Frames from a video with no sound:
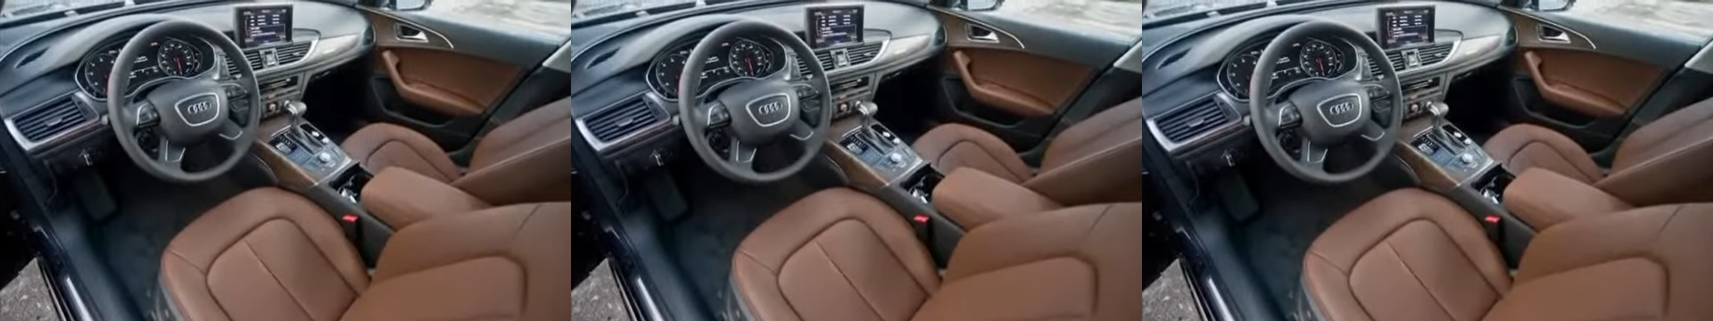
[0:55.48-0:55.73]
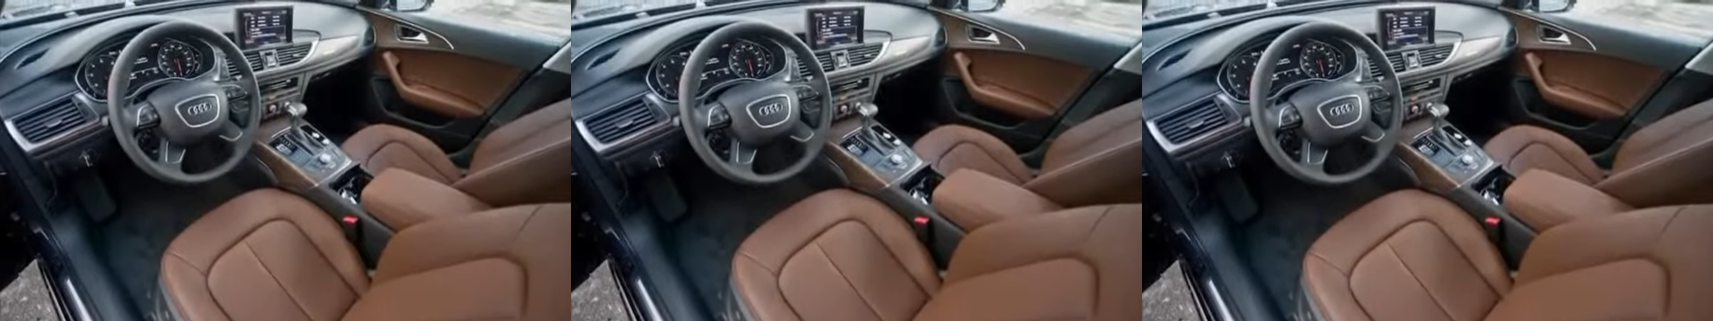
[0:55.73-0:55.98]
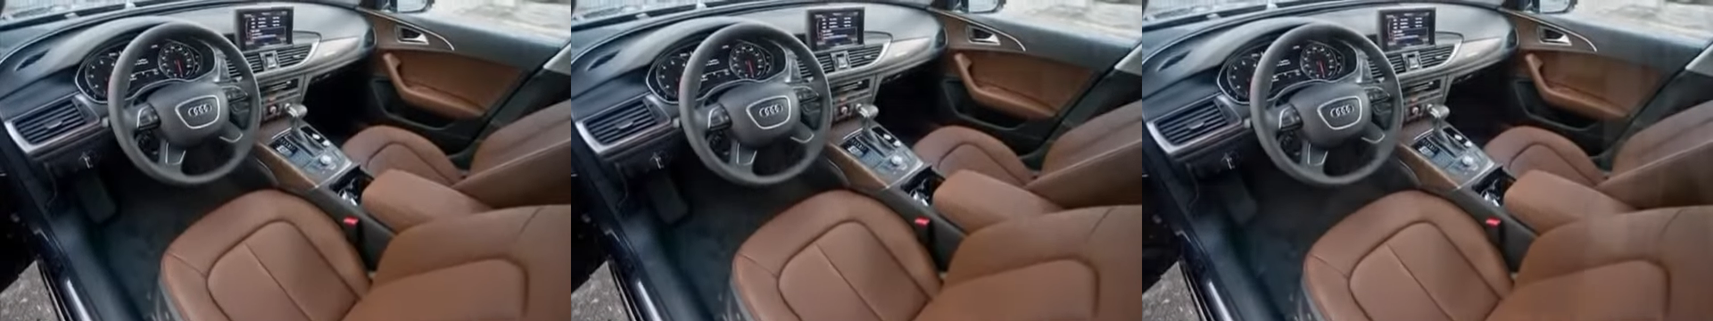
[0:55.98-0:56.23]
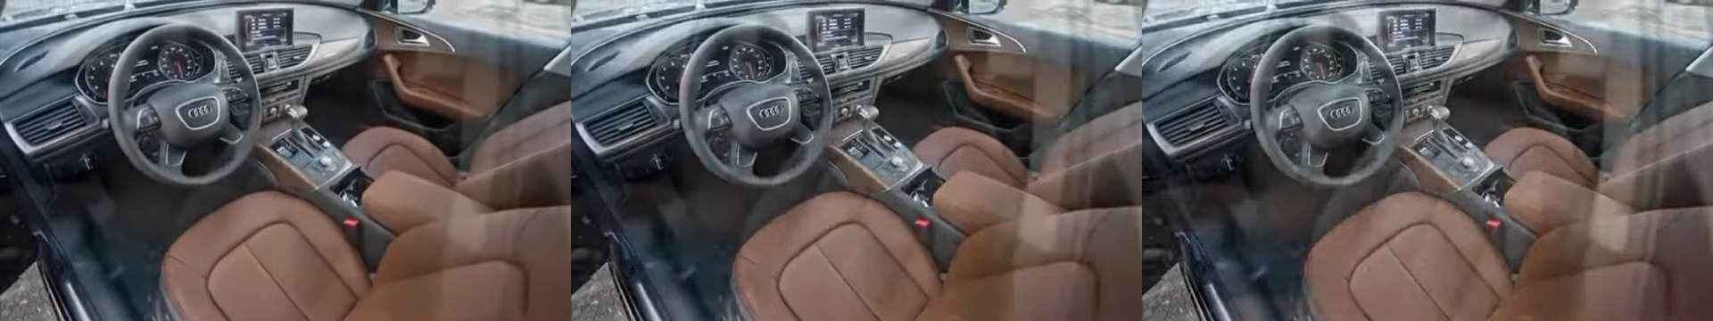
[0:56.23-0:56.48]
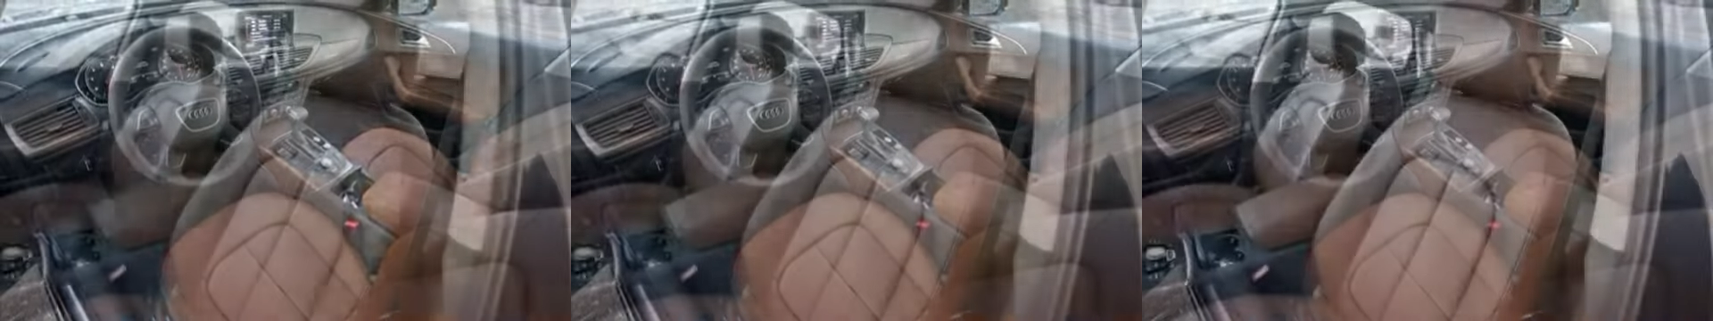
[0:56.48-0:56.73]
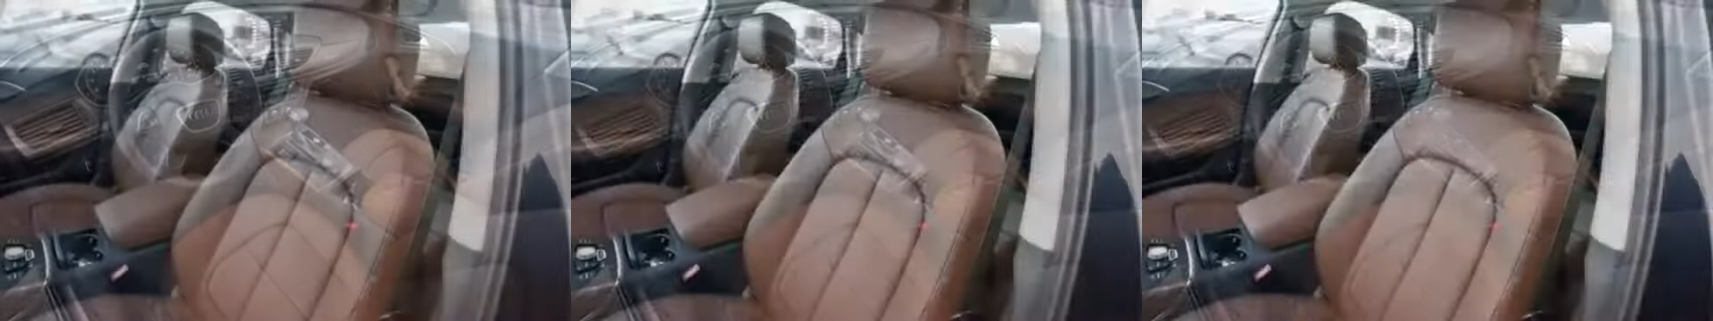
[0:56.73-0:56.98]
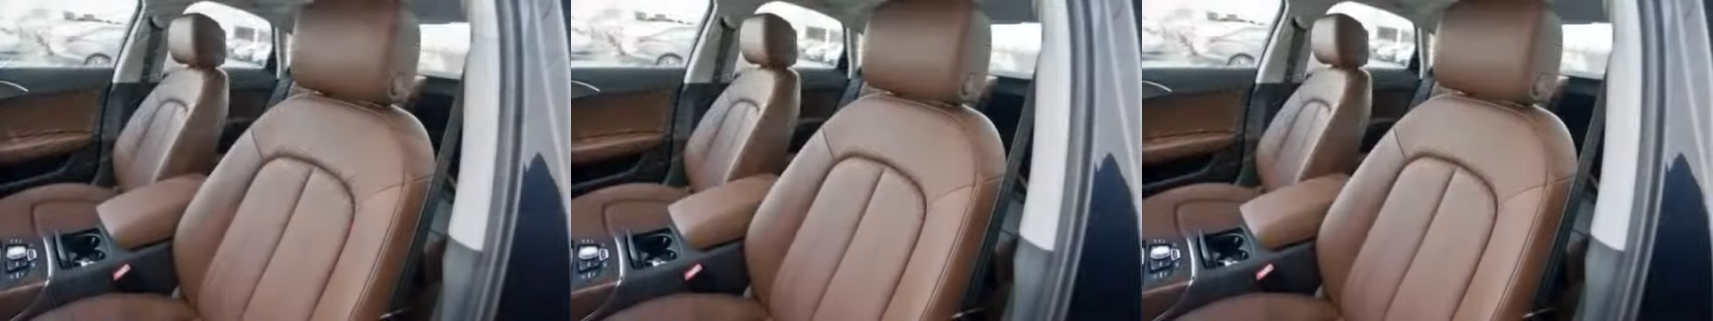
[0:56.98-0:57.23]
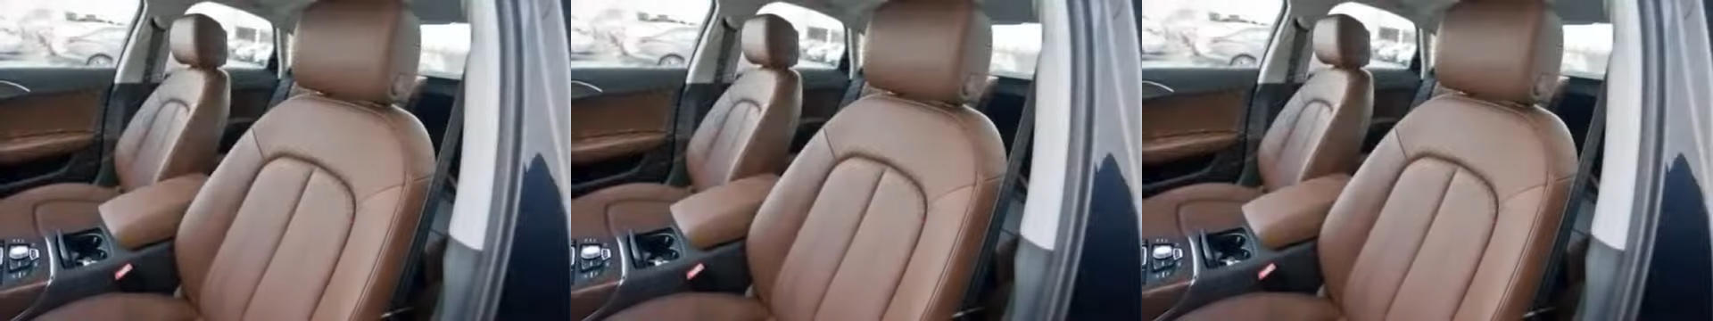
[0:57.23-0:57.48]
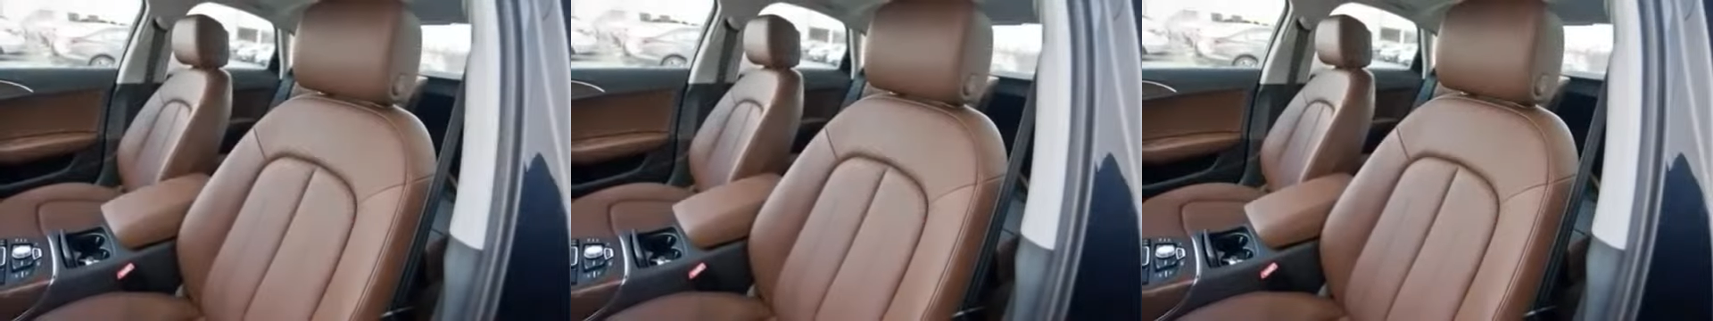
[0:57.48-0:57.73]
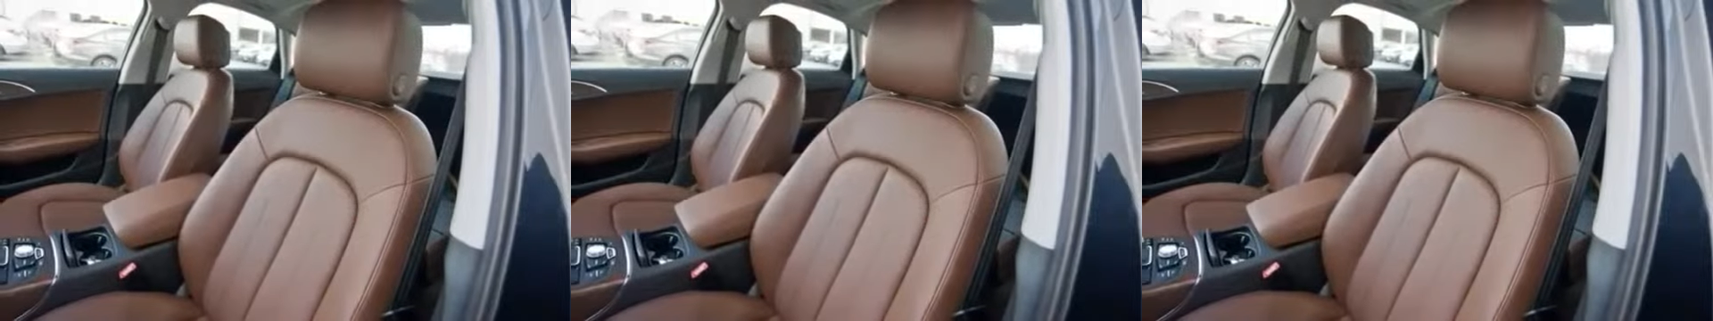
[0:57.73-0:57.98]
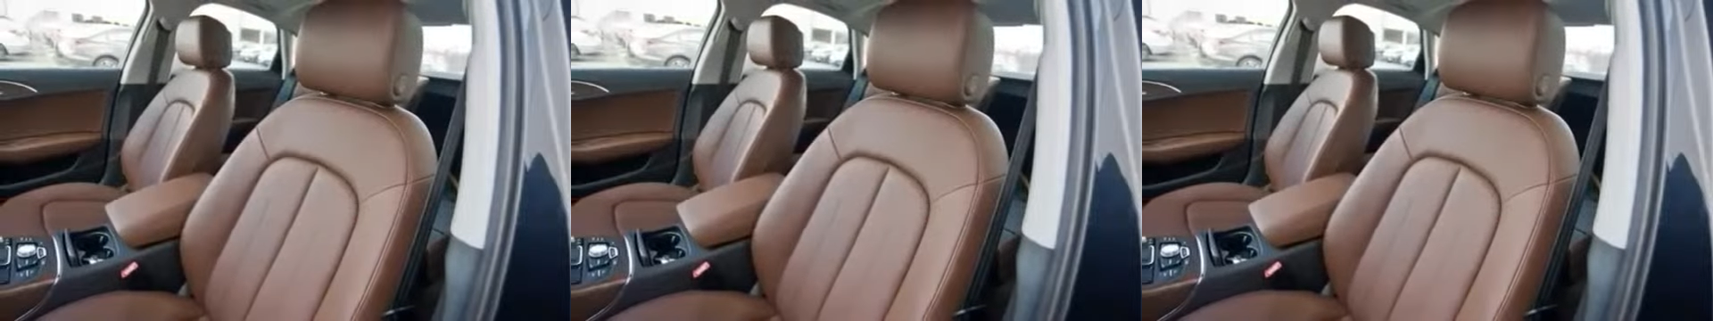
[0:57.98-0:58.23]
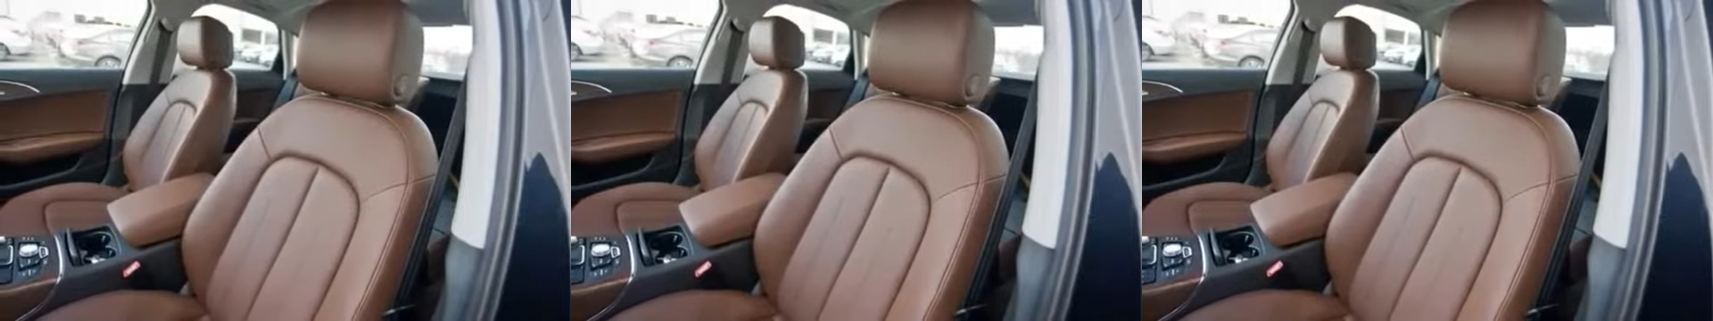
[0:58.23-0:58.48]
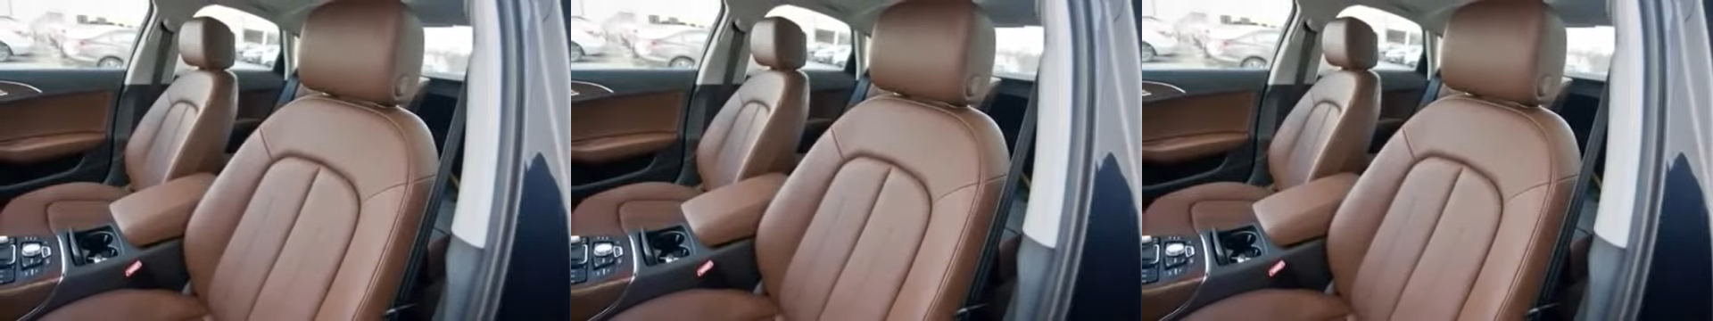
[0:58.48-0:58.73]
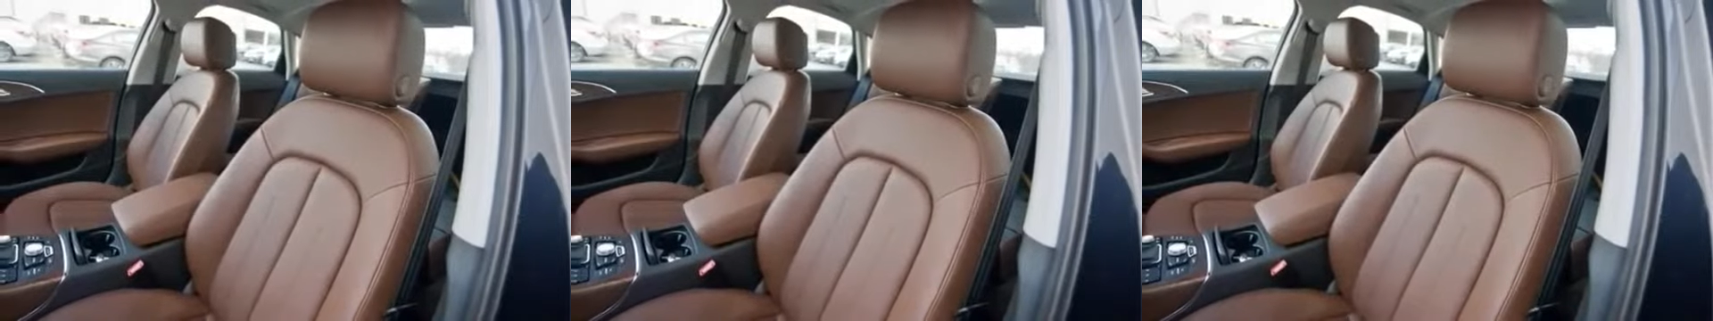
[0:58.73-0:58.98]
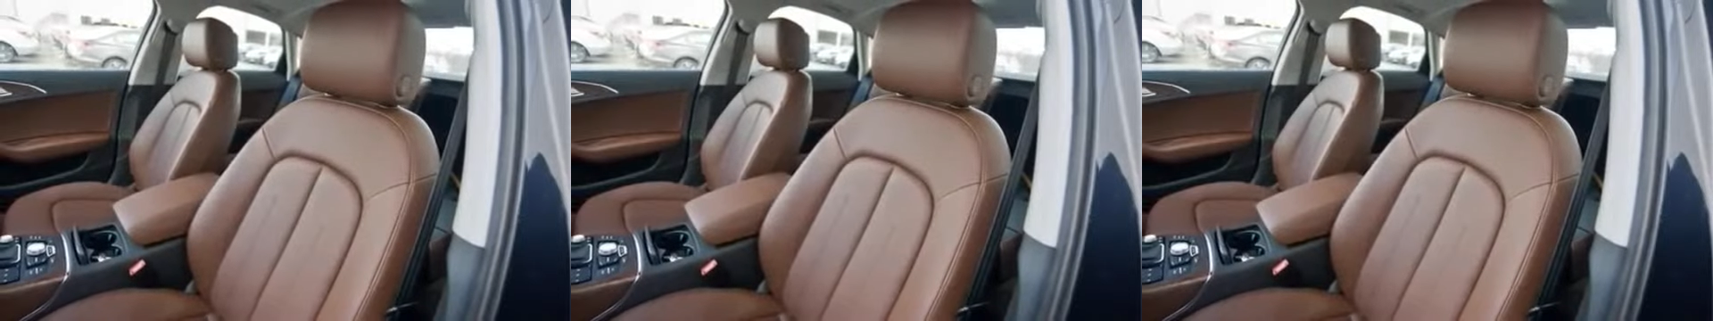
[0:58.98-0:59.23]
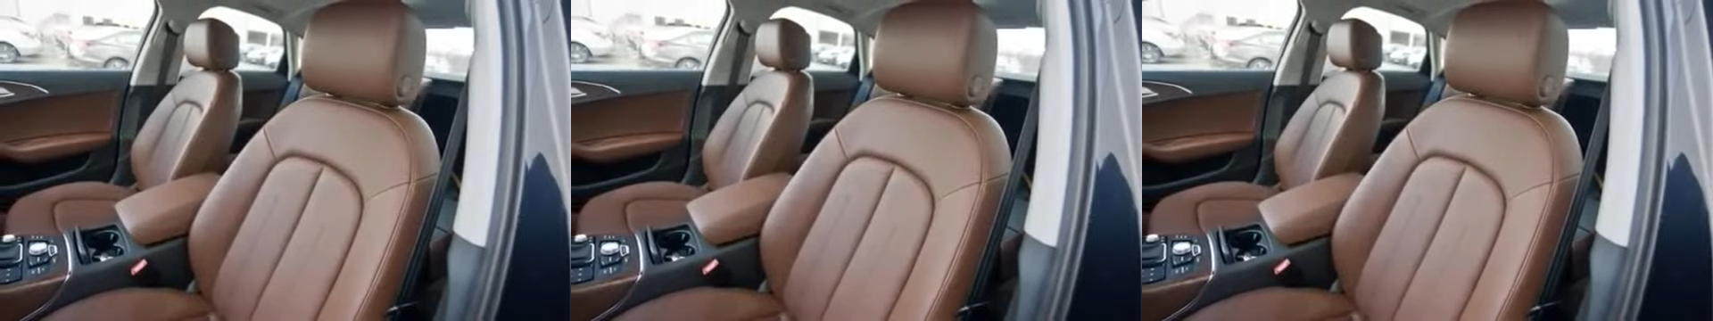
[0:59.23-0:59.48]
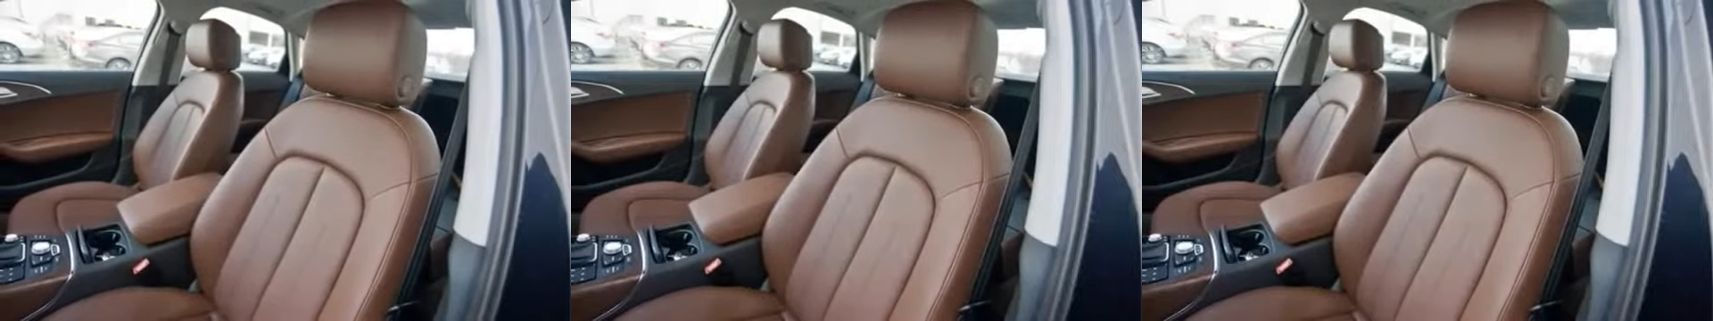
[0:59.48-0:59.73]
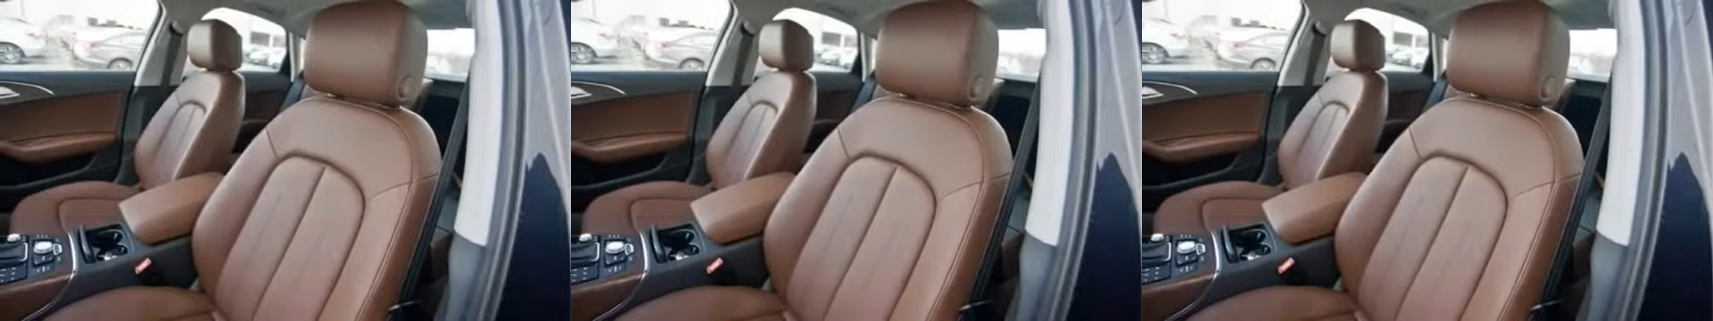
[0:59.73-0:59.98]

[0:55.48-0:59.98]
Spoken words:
[unreadable: no face in view]